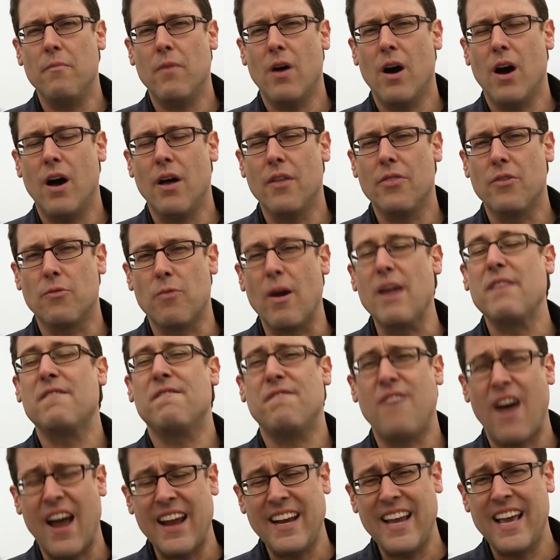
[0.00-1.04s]
uh, the right
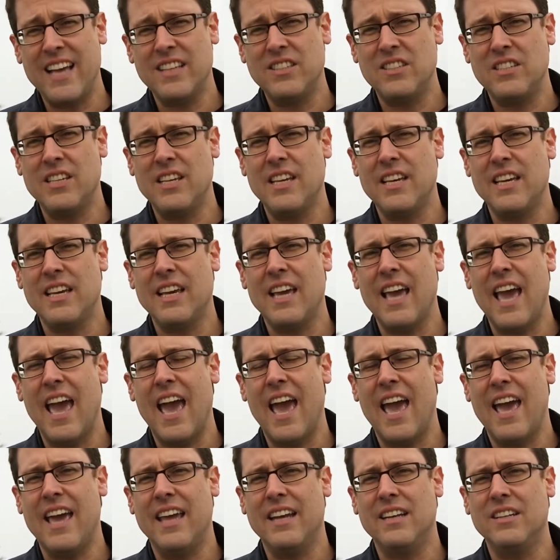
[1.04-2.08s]
financing
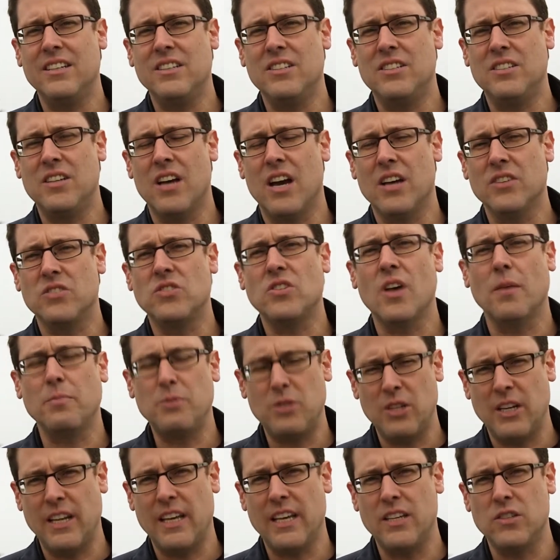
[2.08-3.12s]
and uh,
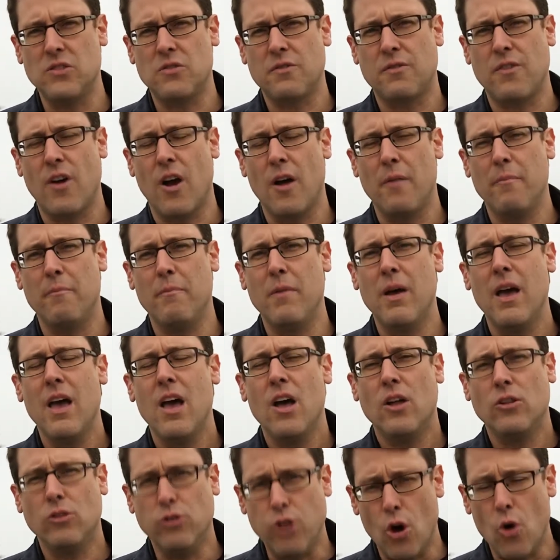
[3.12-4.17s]
subsidies from
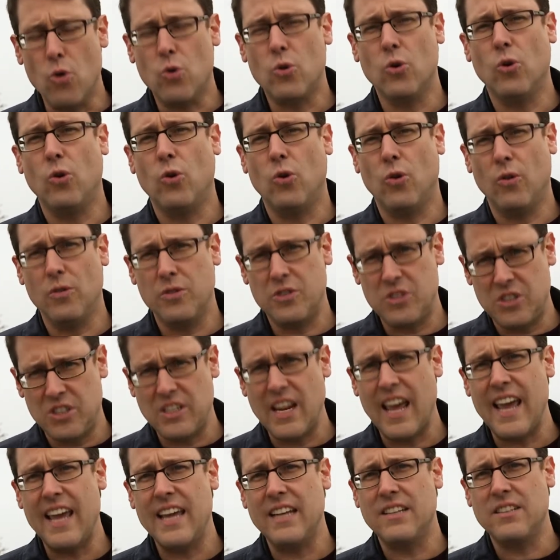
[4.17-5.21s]
local,
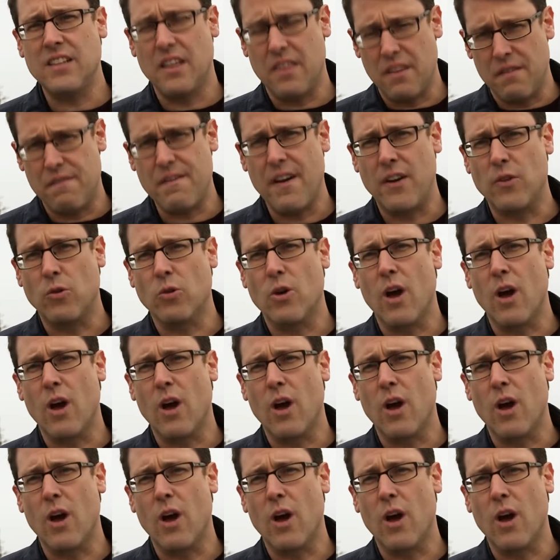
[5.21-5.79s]
state, and the federal